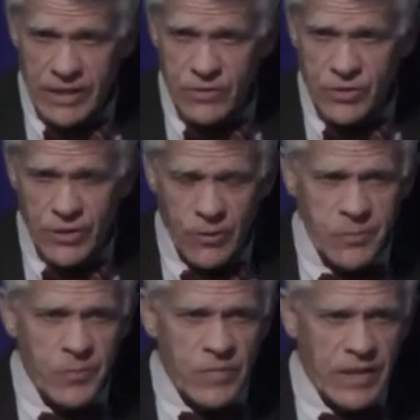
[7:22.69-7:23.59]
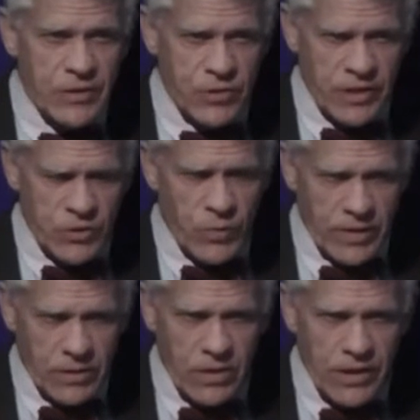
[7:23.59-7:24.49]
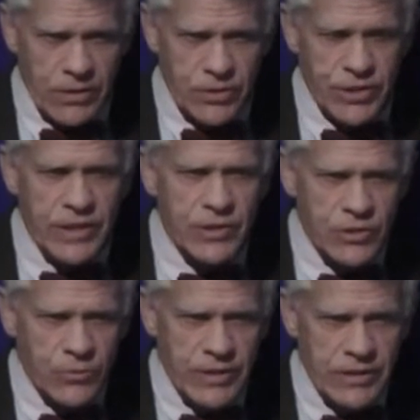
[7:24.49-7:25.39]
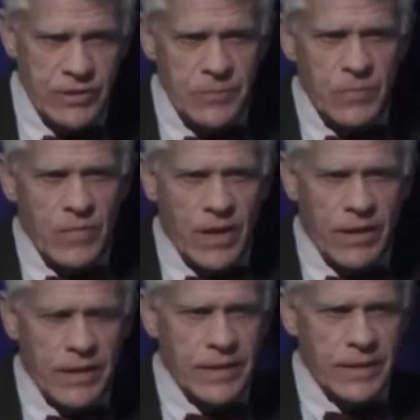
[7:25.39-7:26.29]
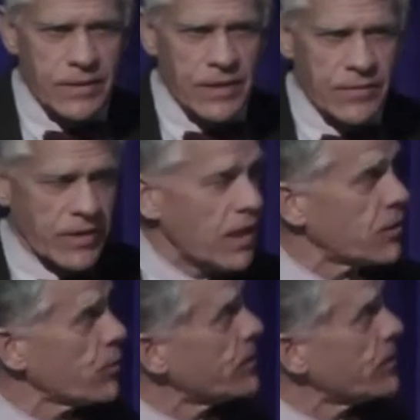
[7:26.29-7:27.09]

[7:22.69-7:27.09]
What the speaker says: So it's one of the large industries in the country.